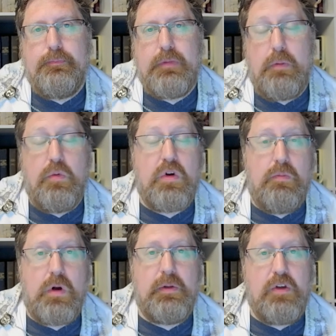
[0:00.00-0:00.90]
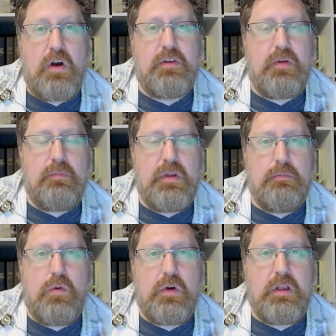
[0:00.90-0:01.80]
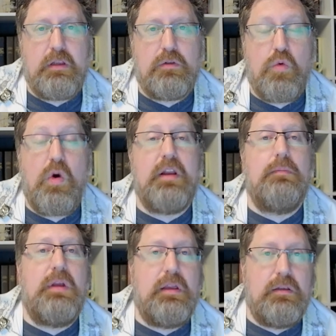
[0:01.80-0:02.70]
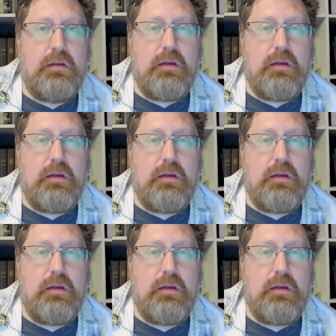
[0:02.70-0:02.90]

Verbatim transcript: The Book of Mormon talks about being born again quite a bit.